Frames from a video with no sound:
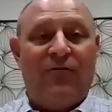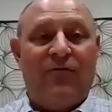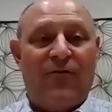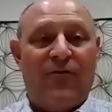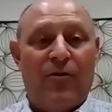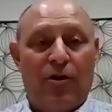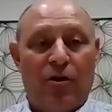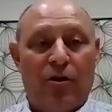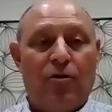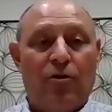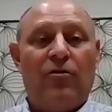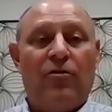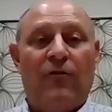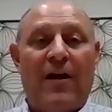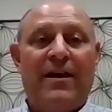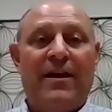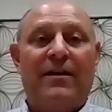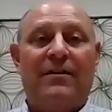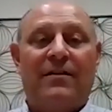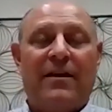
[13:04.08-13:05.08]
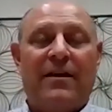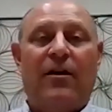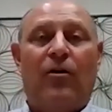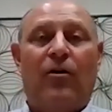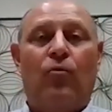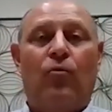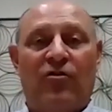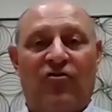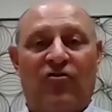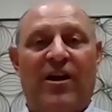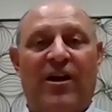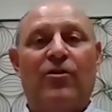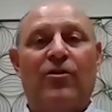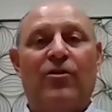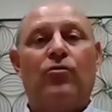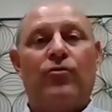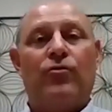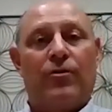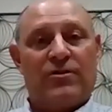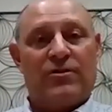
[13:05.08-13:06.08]
for your clientele, which I
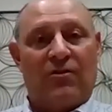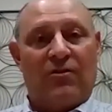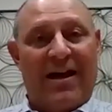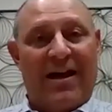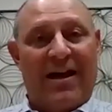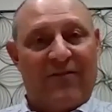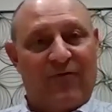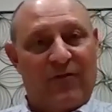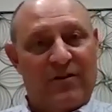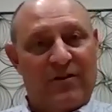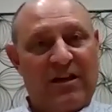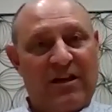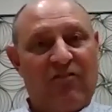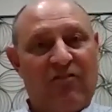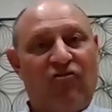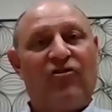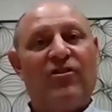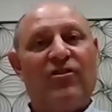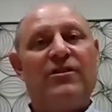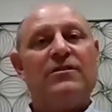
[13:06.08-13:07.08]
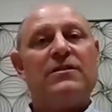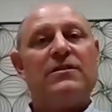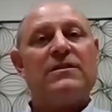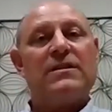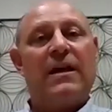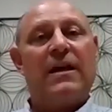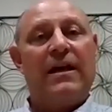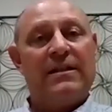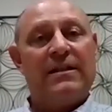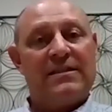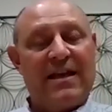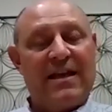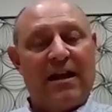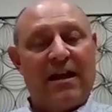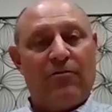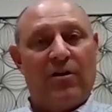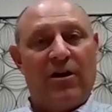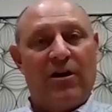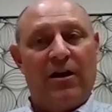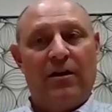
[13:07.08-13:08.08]
know there's a lot of physicians, et
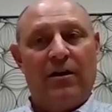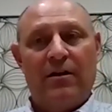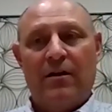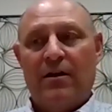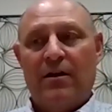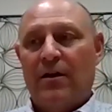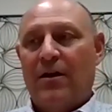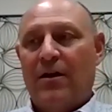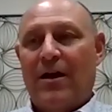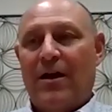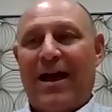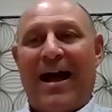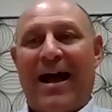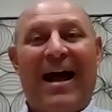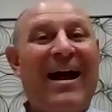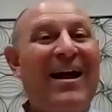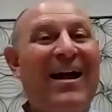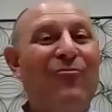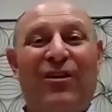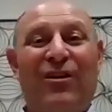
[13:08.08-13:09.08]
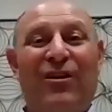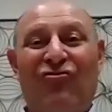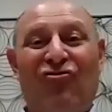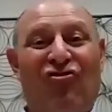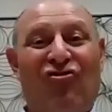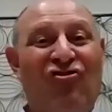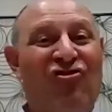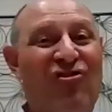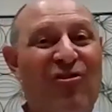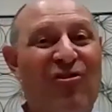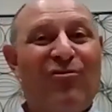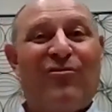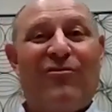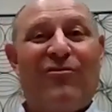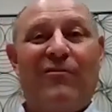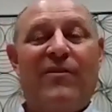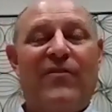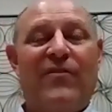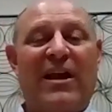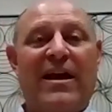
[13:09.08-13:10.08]
cetera, I would insure the
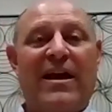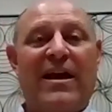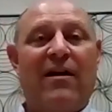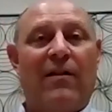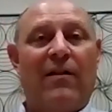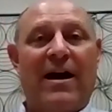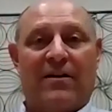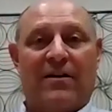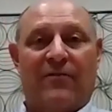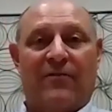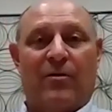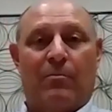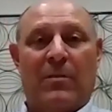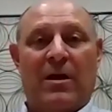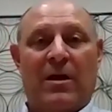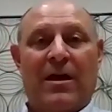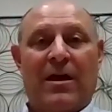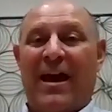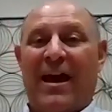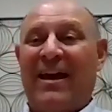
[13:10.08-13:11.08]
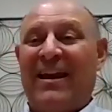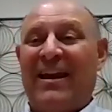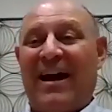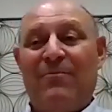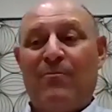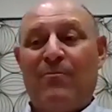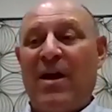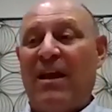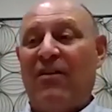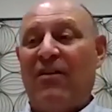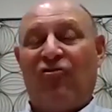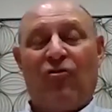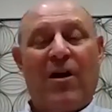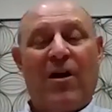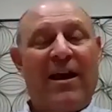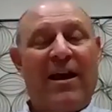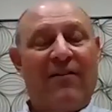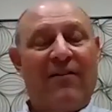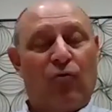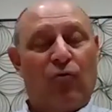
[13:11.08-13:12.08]
living hell out of them. And I'd make sure I
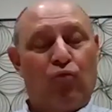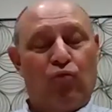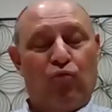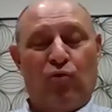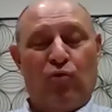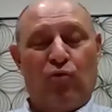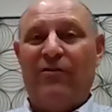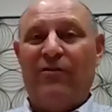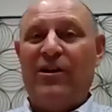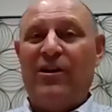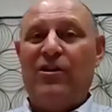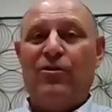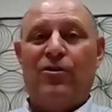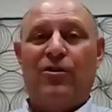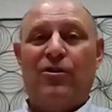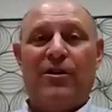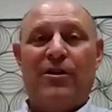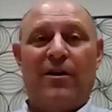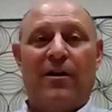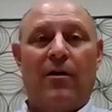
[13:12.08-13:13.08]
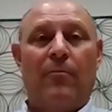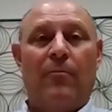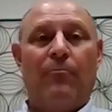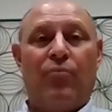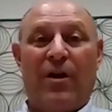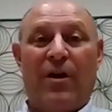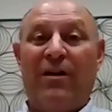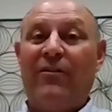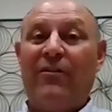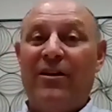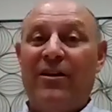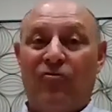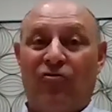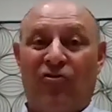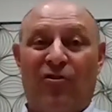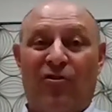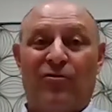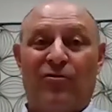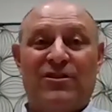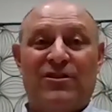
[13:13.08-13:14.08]
have a really good umbrella
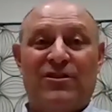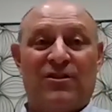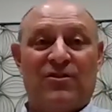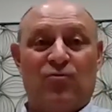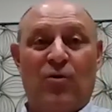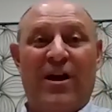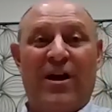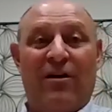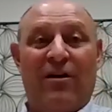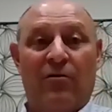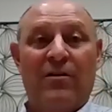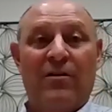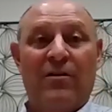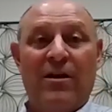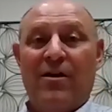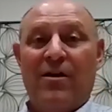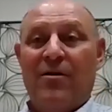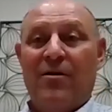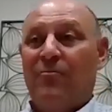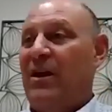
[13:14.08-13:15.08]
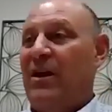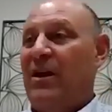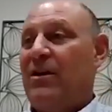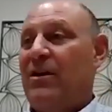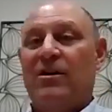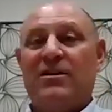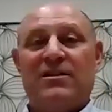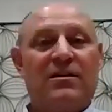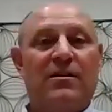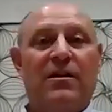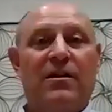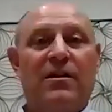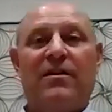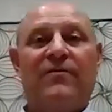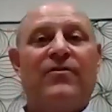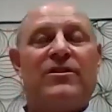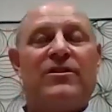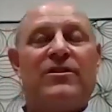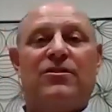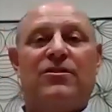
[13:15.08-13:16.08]
insurance as well, because none
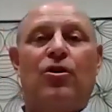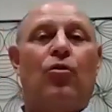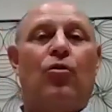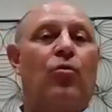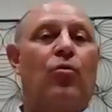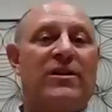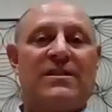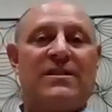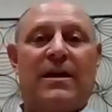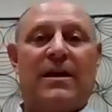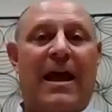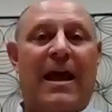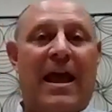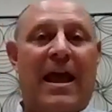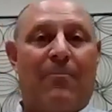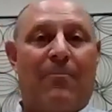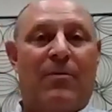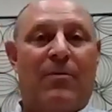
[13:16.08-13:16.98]
of us know what's going to happen.